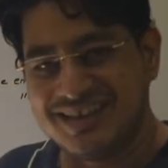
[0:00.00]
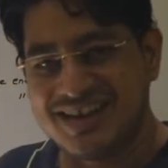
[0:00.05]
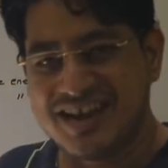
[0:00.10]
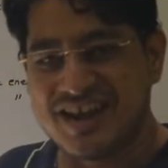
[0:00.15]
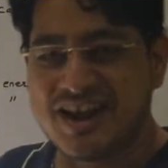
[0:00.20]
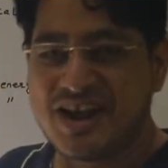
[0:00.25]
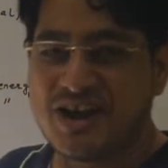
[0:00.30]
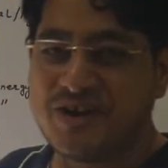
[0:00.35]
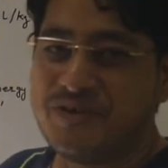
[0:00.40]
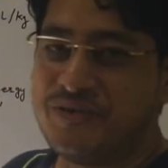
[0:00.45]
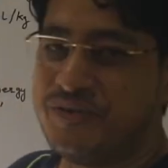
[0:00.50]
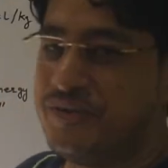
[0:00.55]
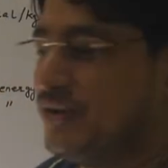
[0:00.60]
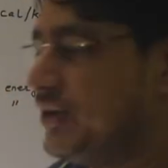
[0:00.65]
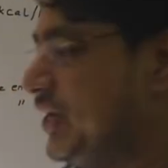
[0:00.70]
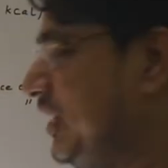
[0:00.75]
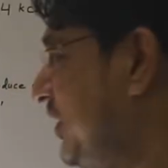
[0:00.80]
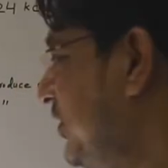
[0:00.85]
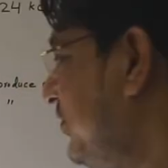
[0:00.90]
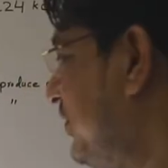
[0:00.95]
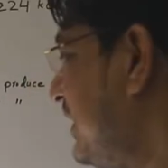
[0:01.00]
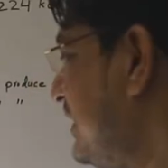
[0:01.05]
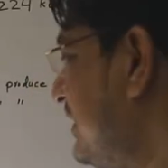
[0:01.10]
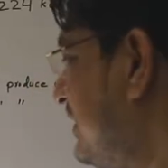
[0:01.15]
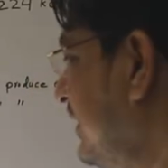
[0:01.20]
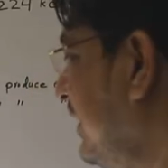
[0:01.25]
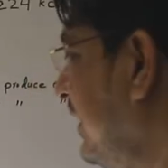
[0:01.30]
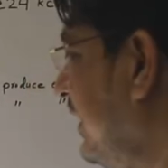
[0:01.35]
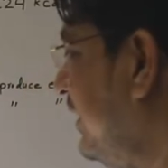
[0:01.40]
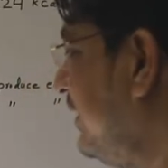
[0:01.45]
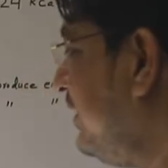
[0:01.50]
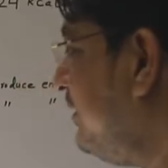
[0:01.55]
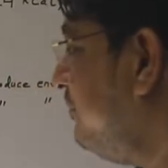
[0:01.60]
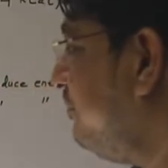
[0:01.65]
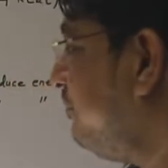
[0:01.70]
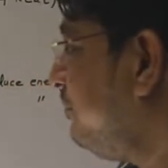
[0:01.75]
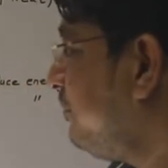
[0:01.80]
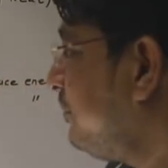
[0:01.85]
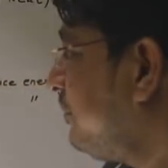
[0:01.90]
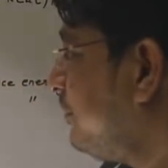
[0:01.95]
Now you can see
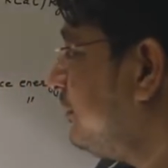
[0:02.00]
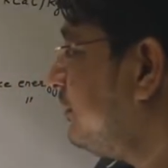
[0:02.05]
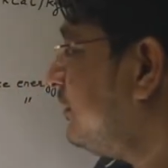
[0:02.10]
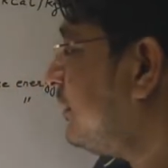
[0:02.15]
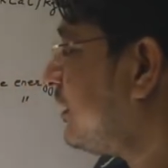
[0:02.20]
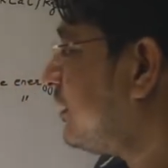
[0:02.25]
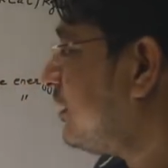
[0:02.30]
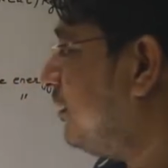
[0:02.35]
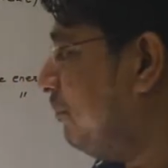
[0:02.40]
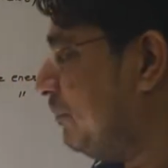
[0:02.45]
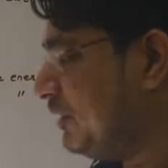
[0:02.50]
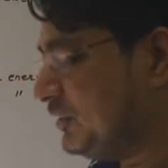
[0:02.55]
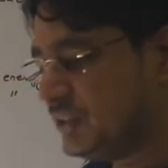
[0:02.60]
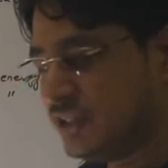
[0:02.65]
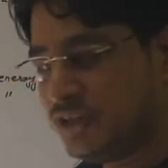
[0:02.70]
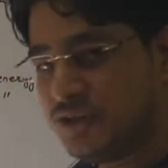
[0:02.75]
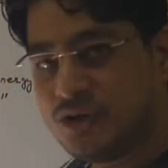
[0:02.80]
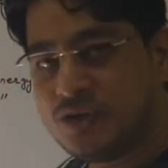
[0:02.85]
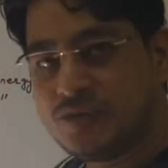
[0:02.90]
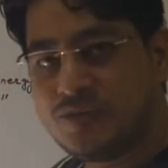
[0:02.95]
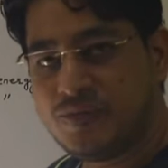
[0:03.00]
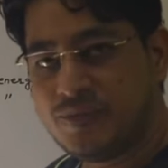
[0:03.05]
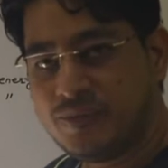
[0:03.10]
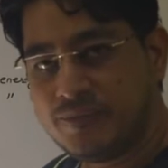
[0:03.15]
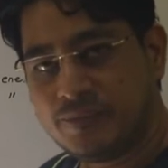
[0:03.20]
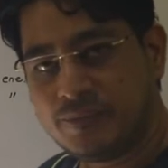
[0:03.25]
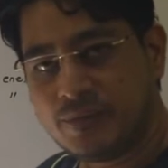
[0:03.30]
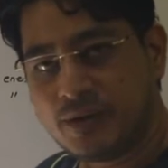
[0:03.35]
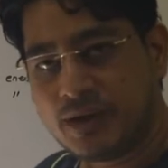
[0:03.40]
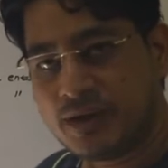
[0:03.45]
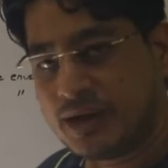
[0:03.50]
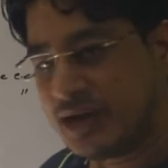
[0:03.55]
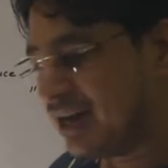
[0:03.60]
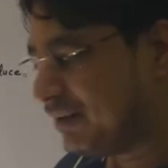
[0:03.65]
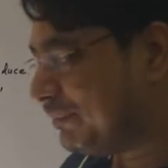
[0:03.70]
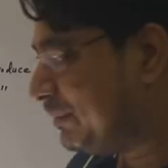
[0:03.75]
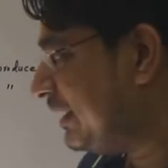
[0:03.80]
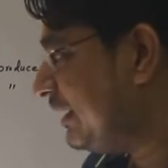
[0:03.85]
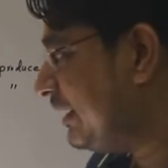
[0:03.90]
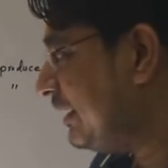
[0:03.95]
here the combustion of
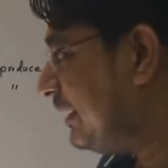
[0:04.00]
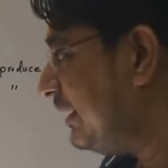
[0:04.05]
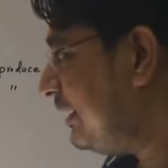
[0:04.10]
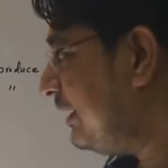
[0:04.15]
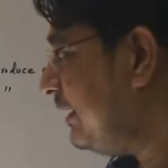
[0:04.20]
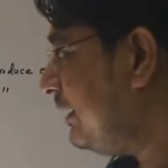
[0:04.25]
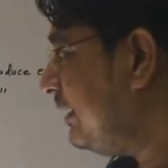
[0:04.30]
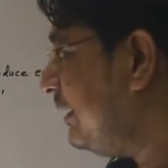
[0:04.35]
carbon